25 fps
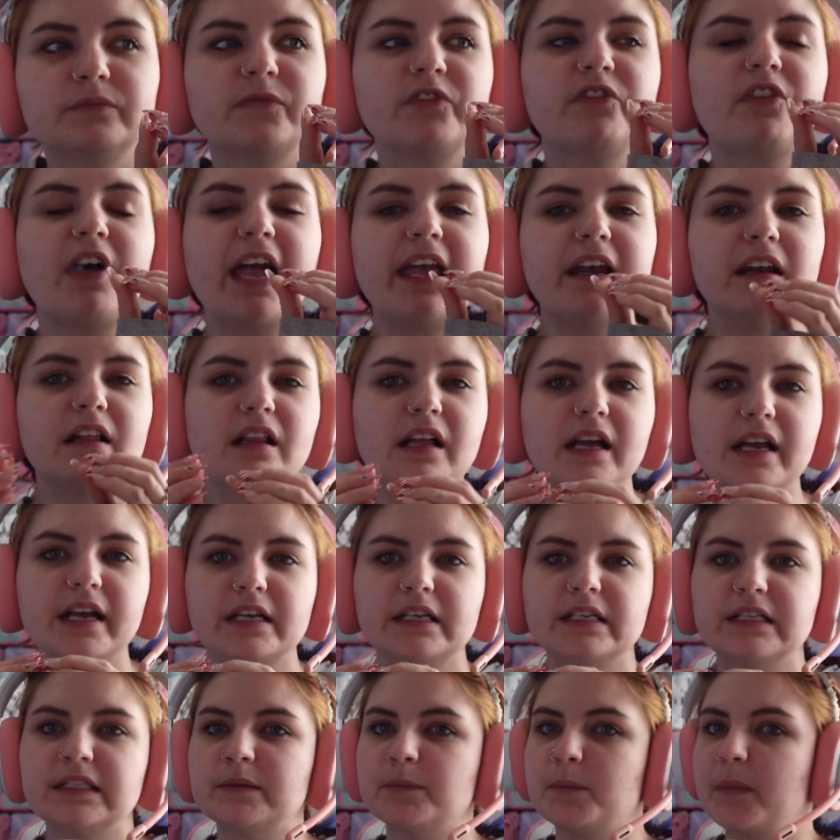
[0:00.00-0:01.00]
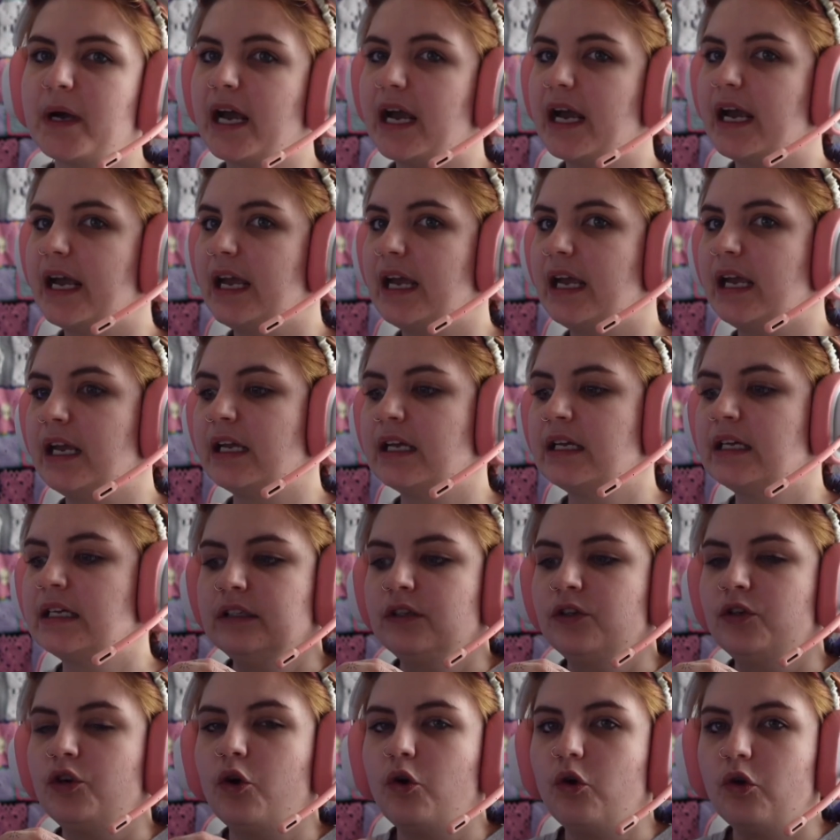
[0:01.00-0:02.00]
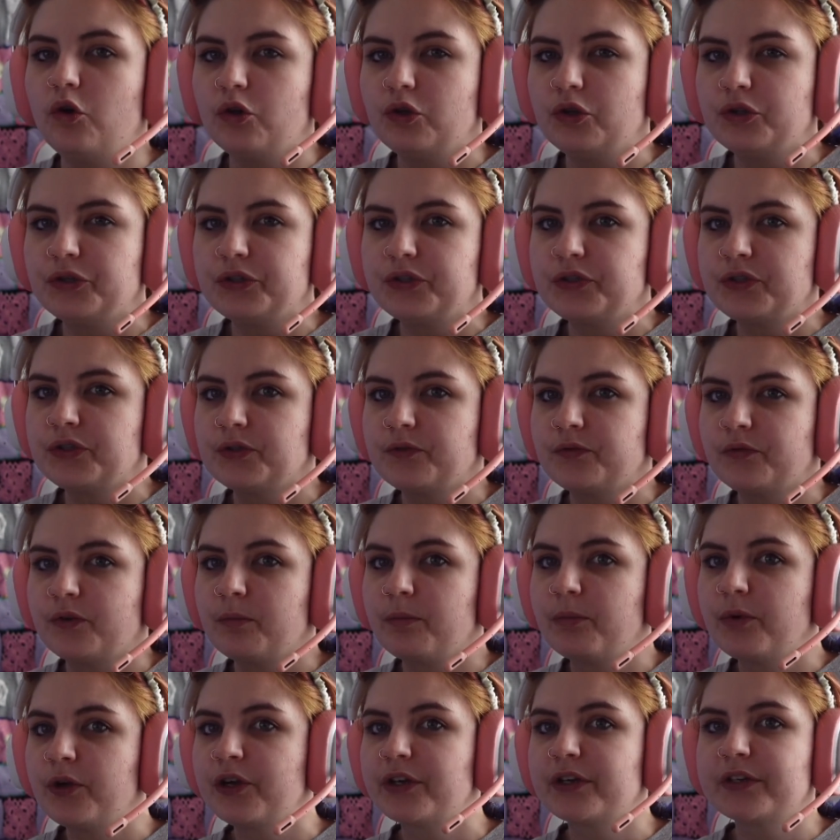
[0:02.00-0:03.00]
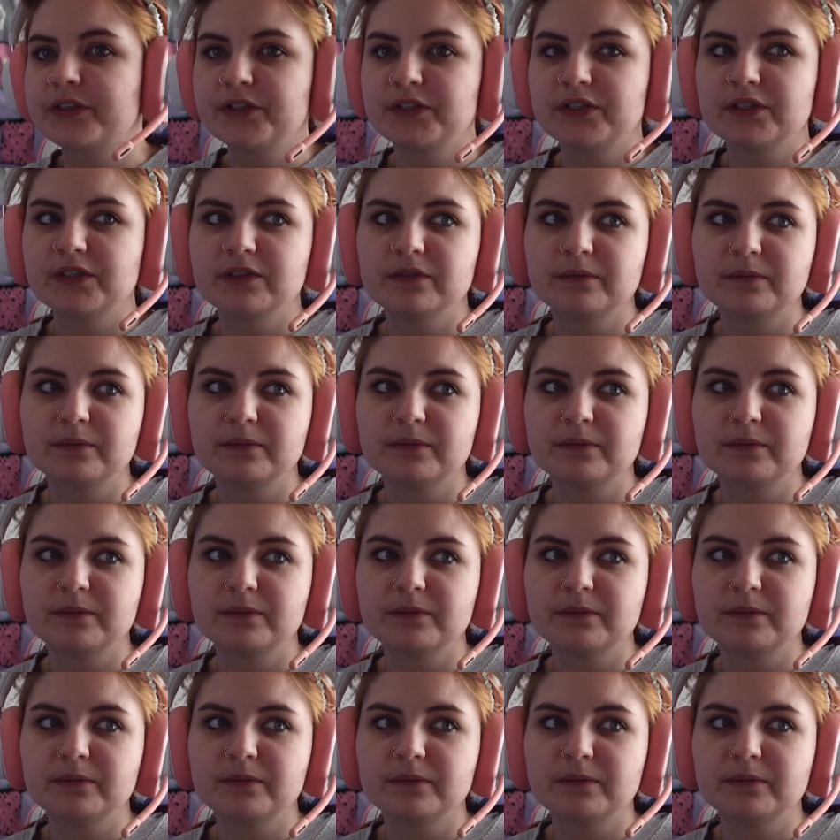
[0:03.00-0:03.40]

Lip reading: finalize my goals for books,